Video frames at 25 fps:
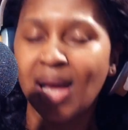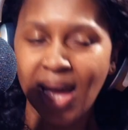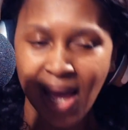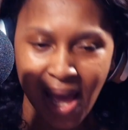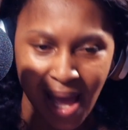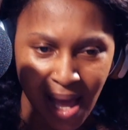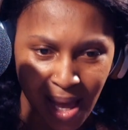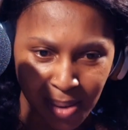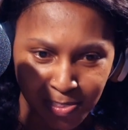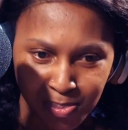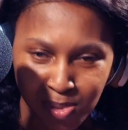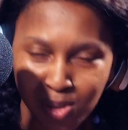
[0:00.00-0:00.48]

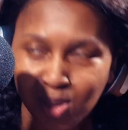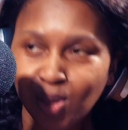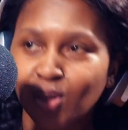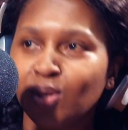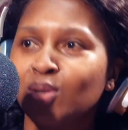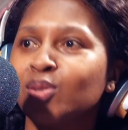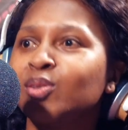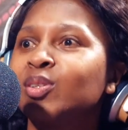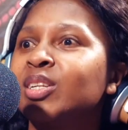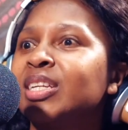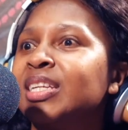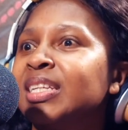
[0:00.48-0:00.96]

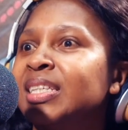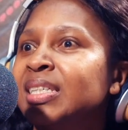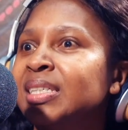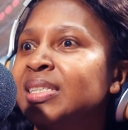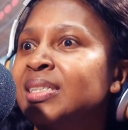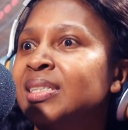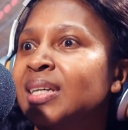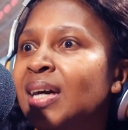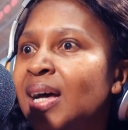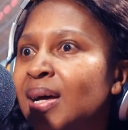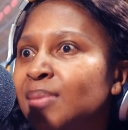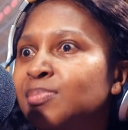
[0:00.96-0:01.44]
Absolutely.
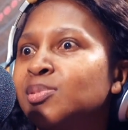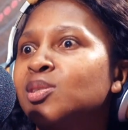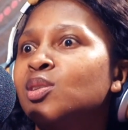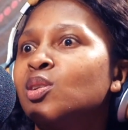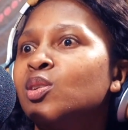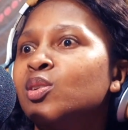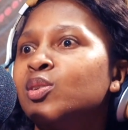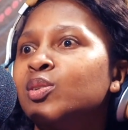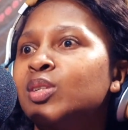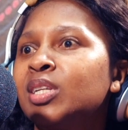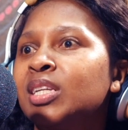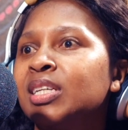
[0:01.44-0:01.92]

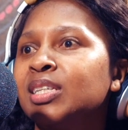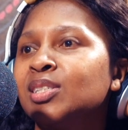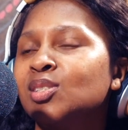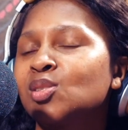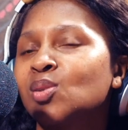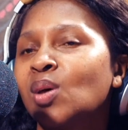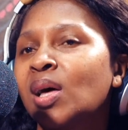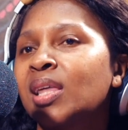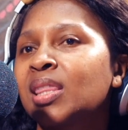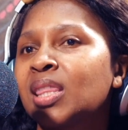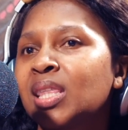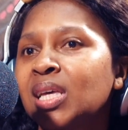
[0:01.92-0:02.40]
Absolutely.
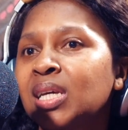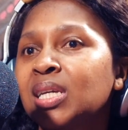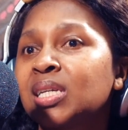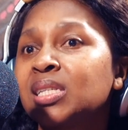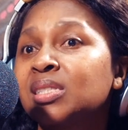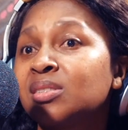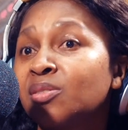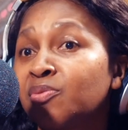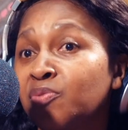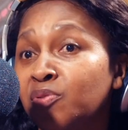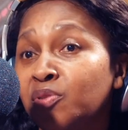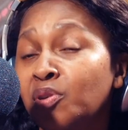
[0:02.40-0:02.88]
So I think
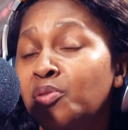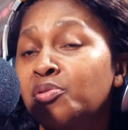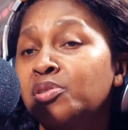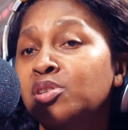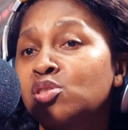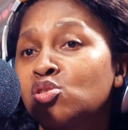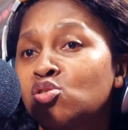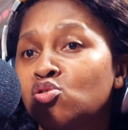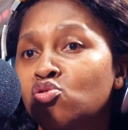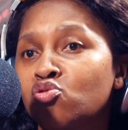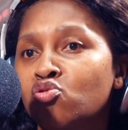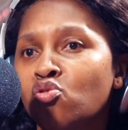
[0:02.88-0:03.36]
it's a very
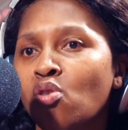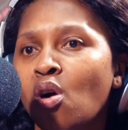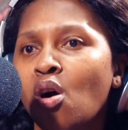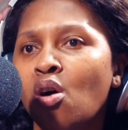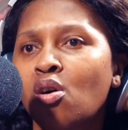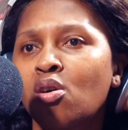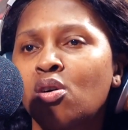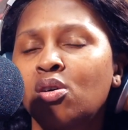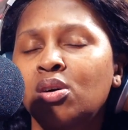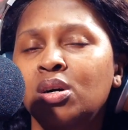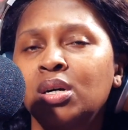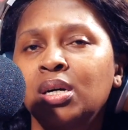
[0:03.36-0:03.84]

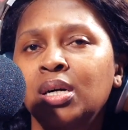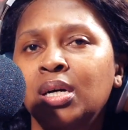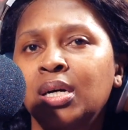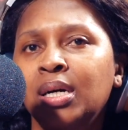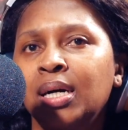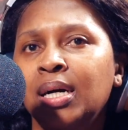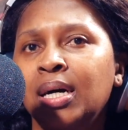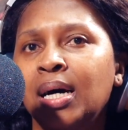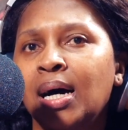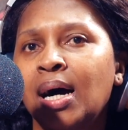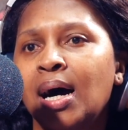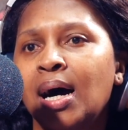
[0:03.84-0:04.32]
strong